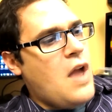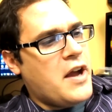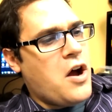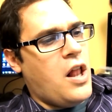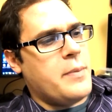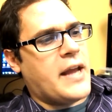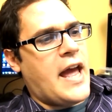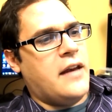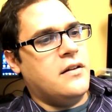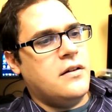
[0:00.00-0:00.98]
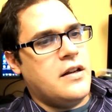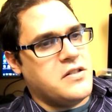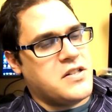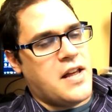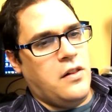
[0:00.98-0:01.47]
I call up again
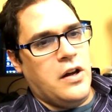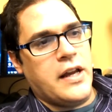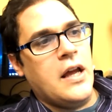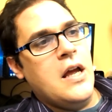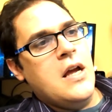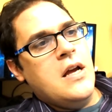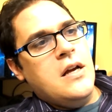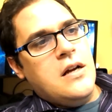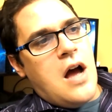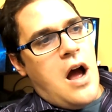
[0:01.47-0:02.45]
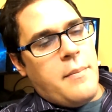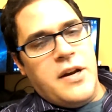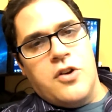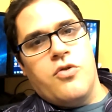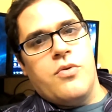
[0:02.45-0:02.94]
and say, look, I'm
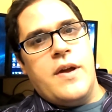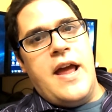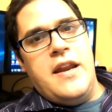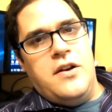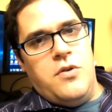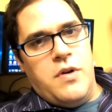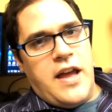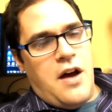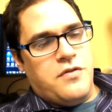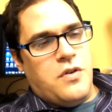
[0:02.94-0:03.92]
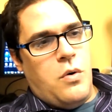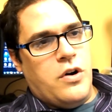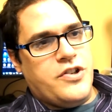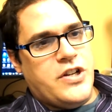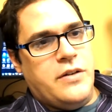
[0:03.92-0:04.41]
going to create a new account for
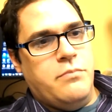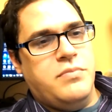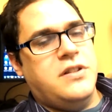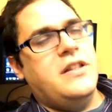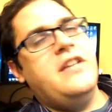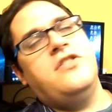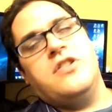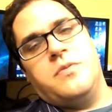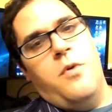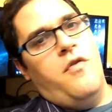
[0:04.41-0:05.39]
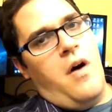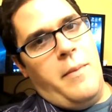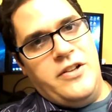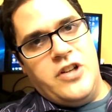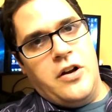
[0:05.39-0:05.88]
Origin. Please just move
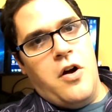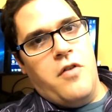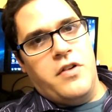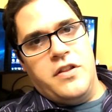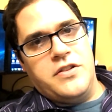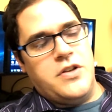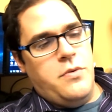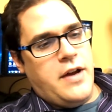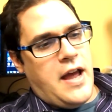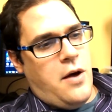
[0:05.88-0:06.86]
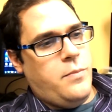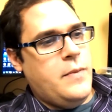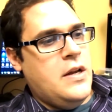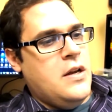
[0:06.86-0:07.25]
all my junk over to this new account.